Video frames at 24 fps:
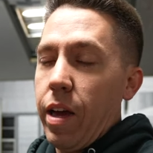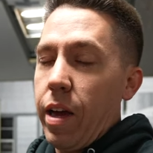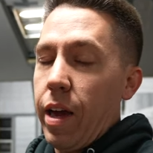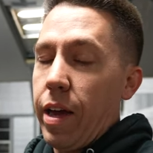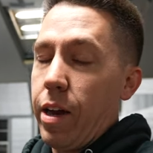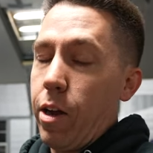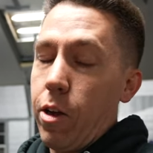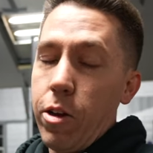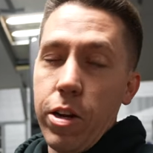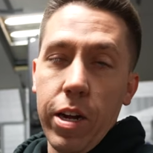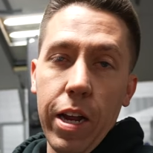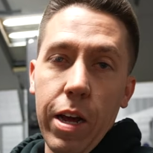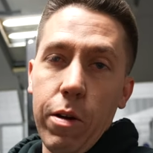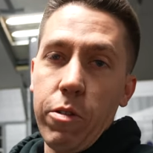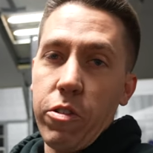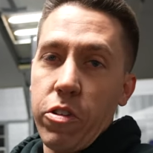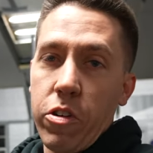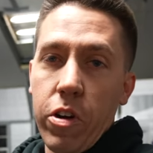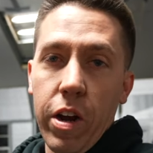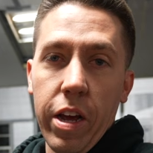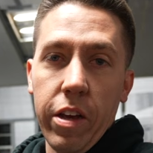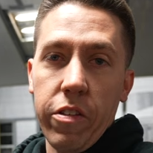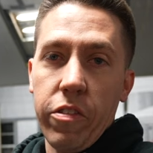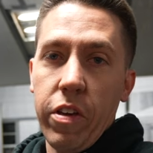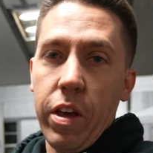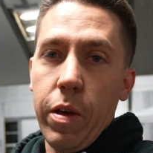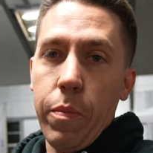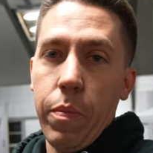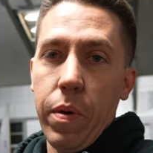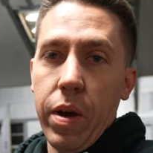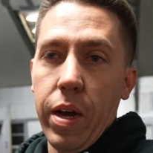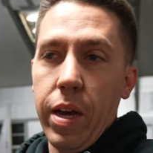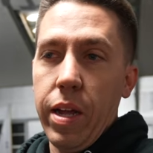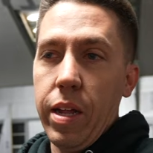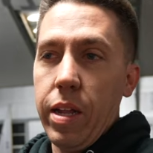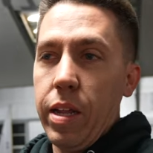I know today was crazy,
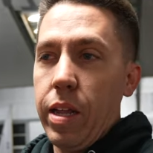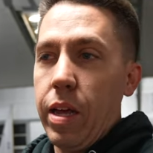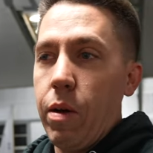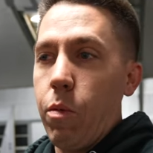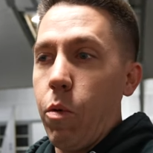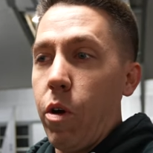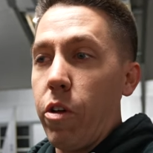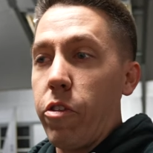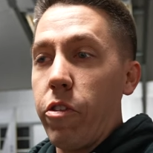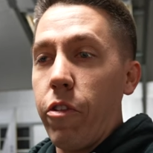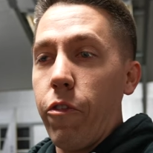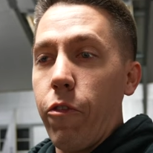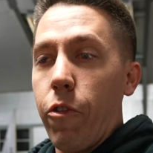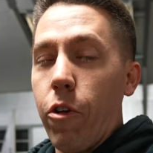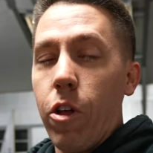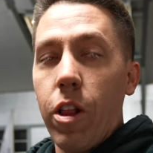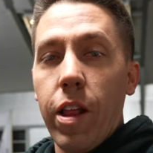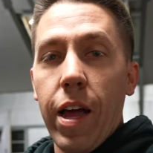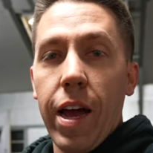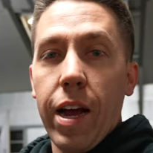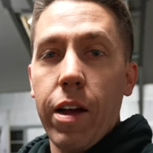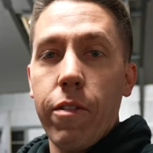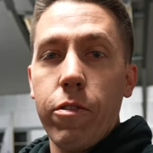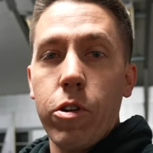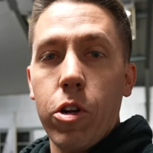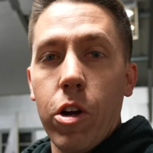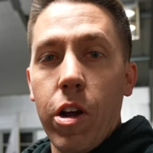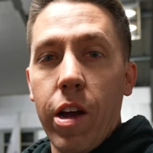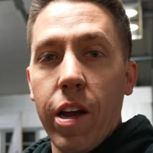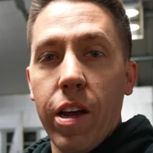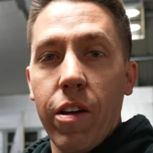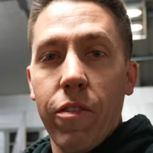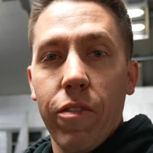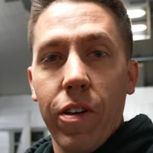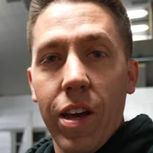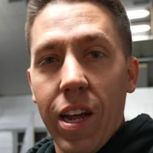but it wasn't for lack of
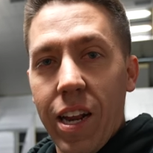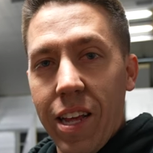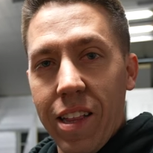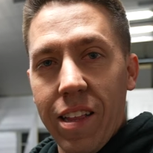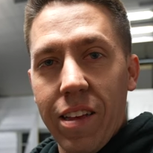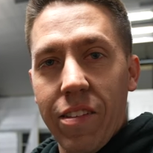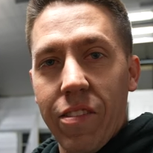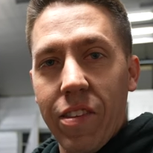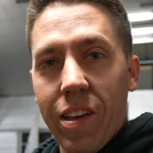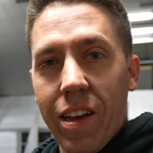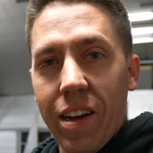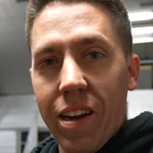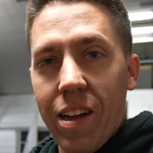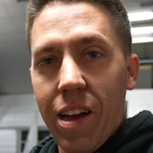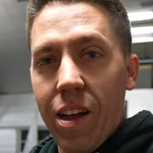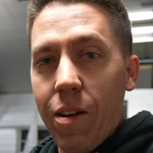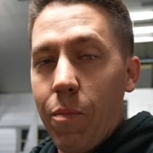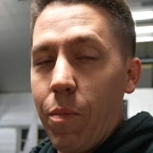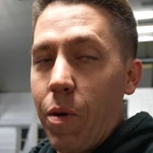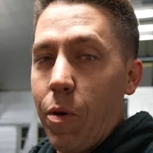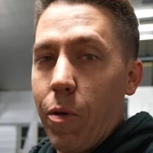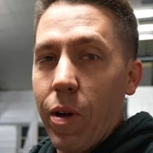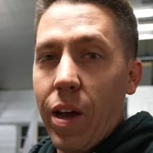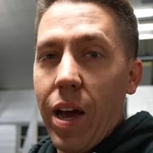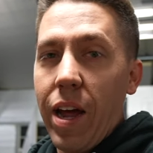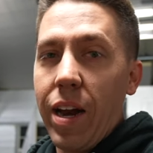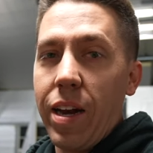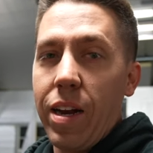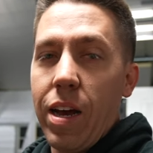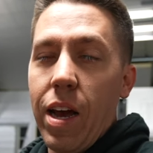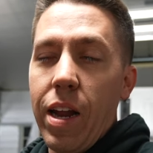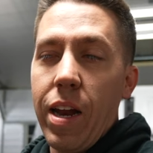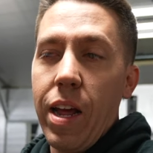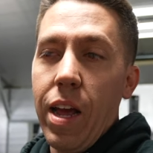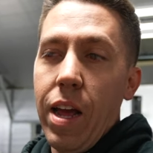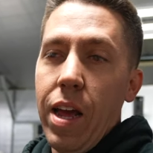trying of getting this thing done. But we got it
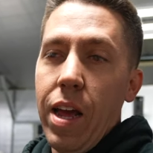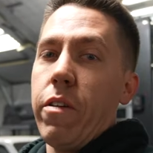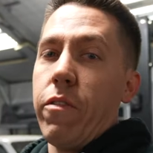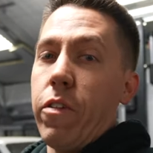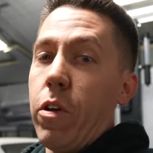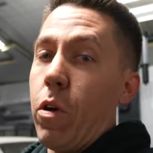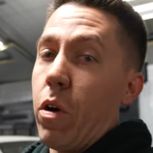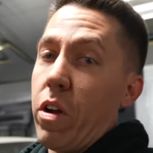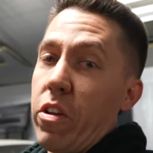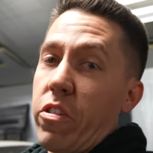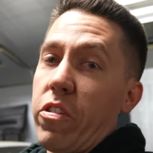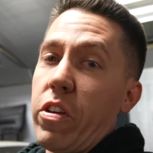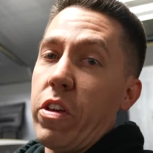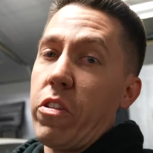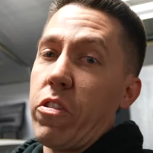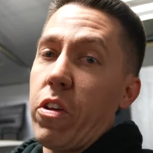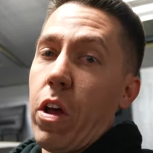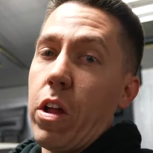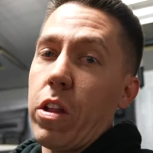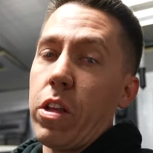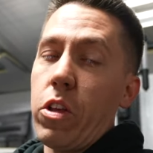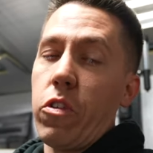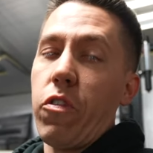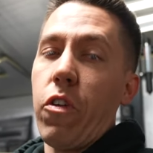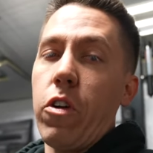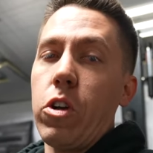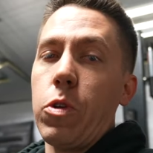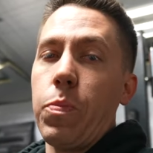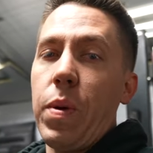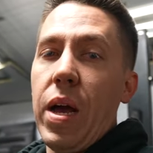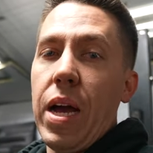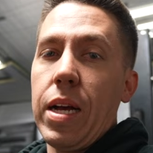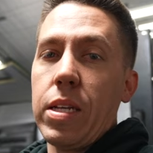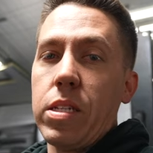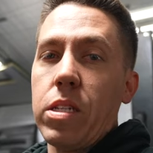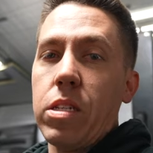done. If you want to see Salty's
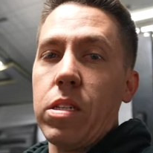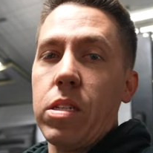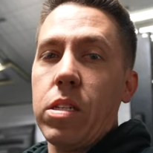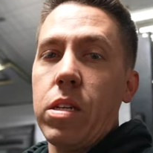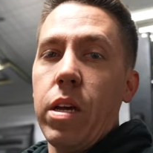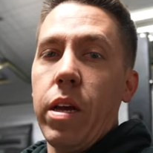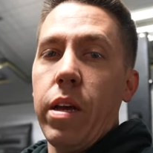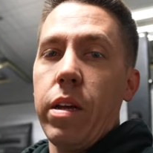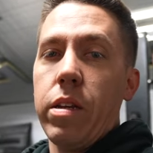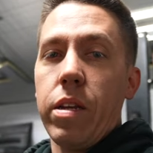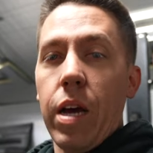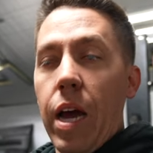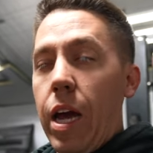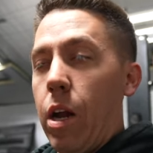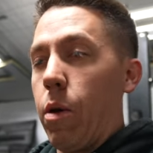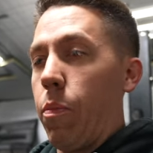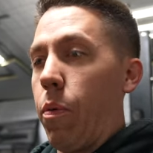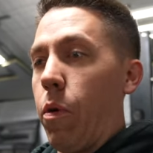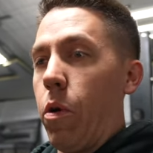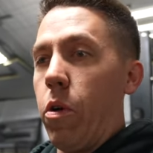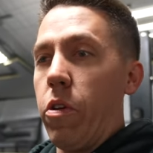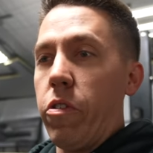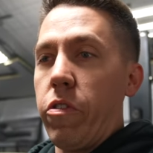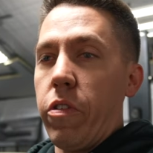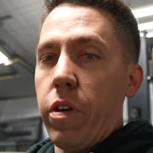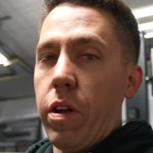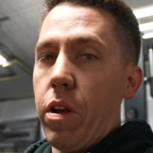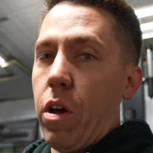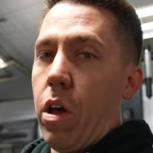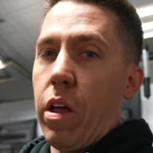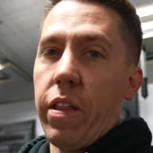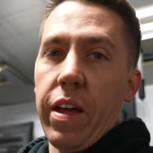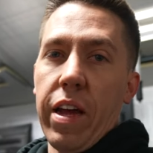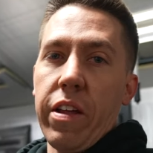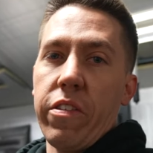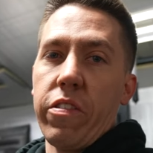first passes, dyno pulls, and
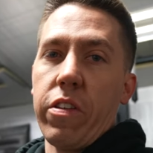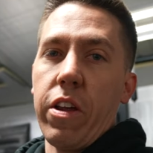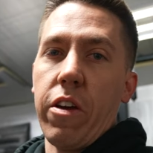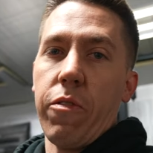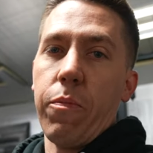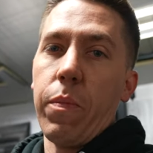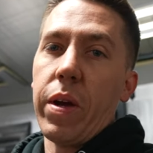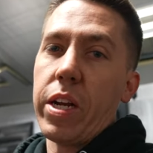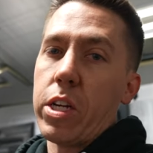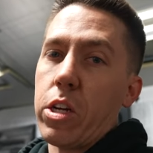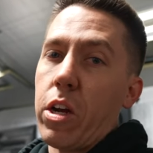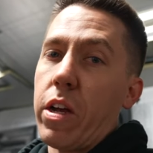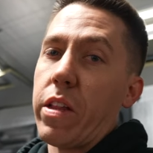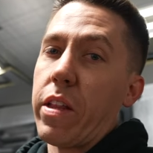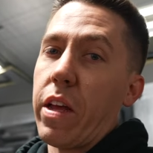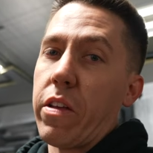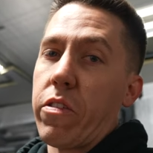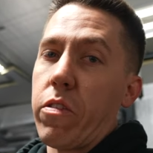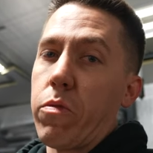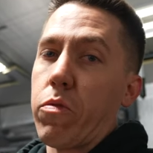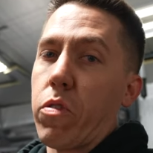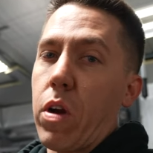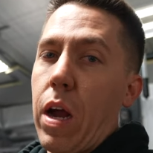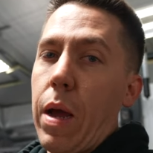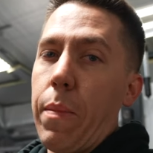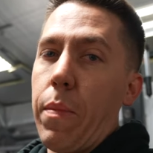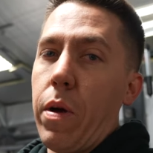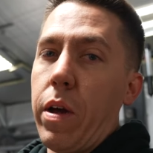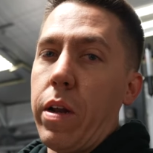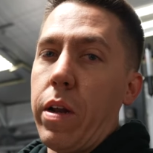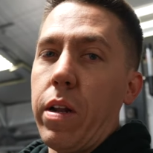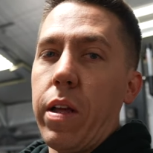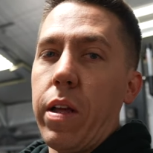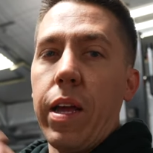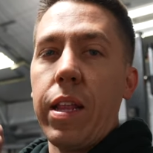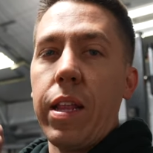all that stuff, make sure you hit that subscribe
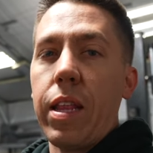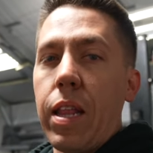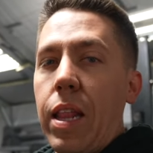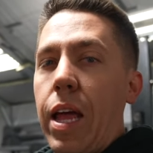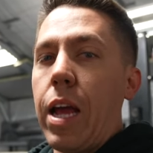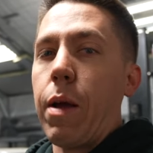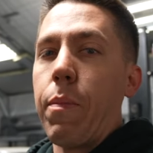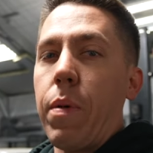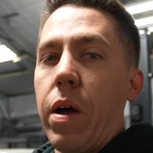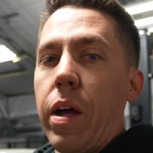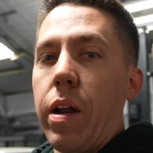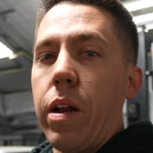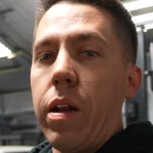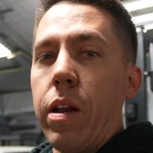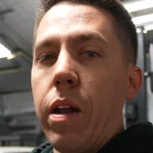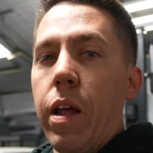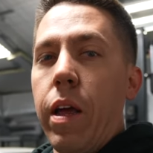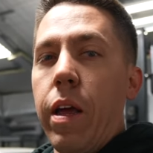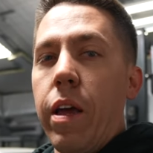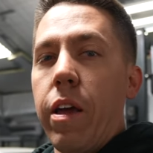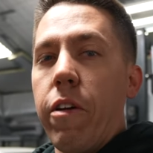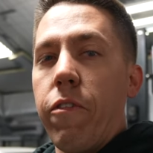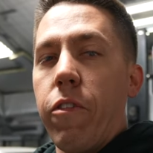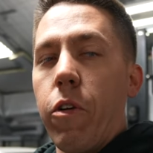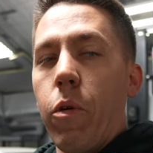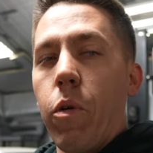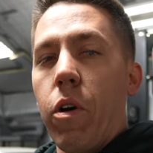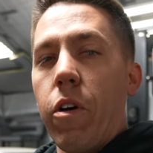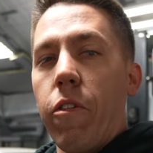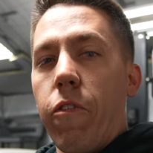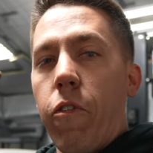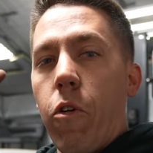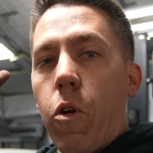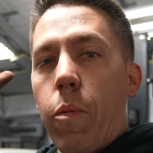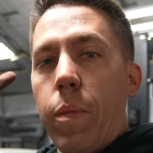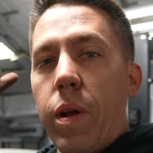button, hit the like button, if you
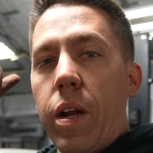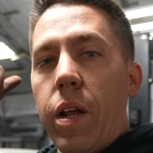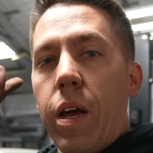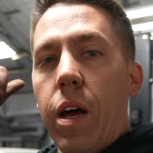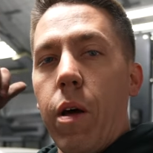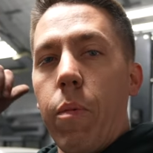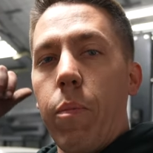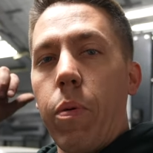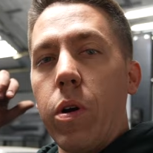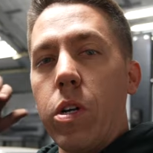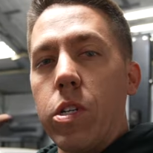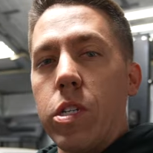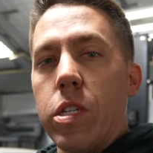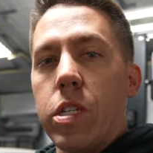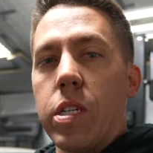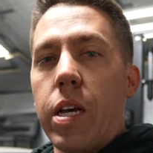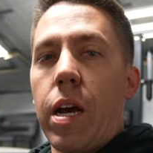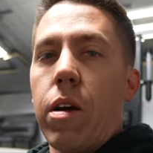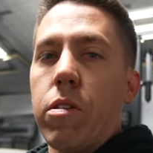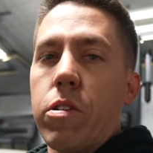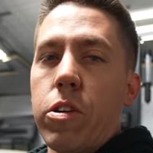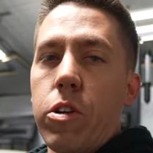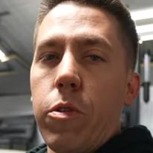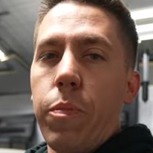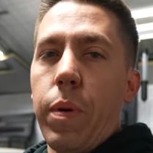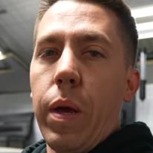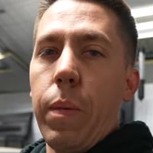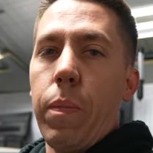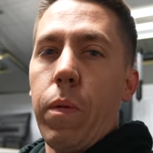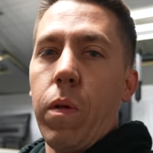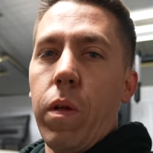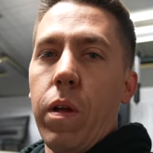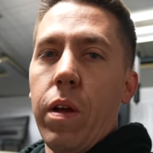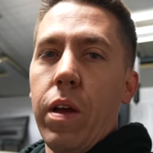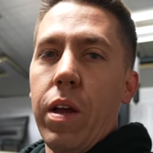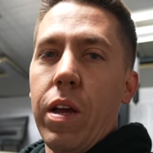would, for me to help push this out to new
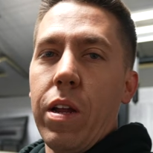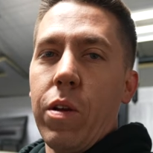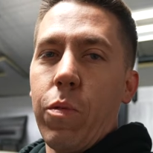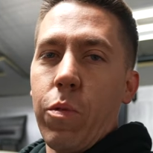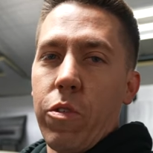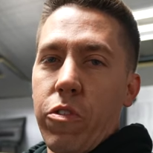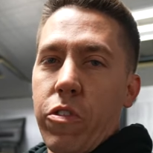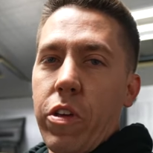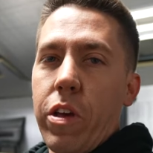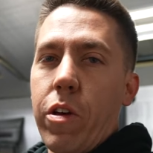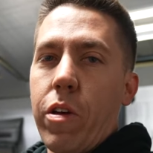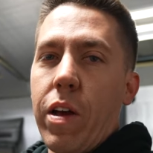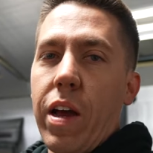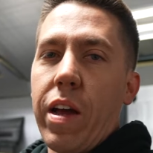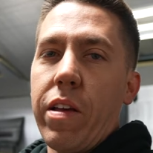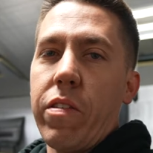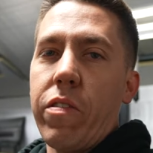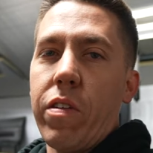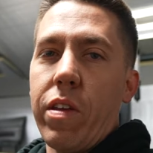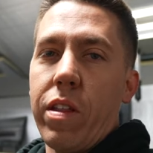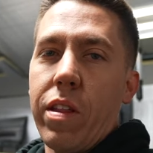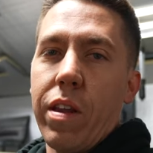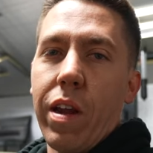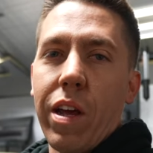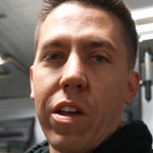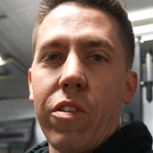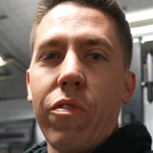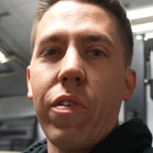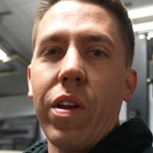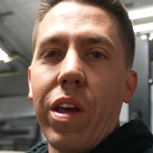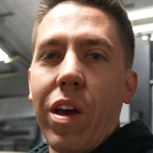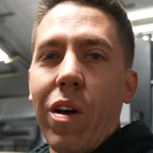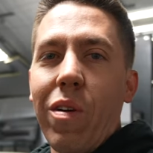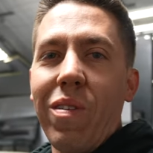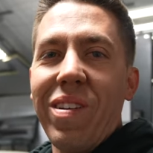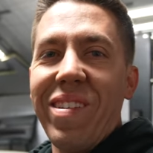people. We'll see you guys in the next
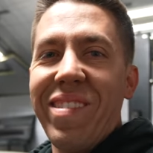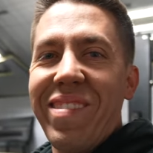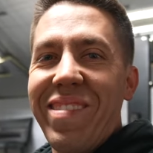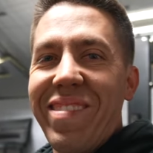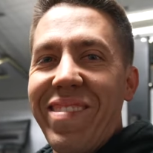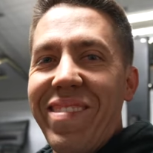video.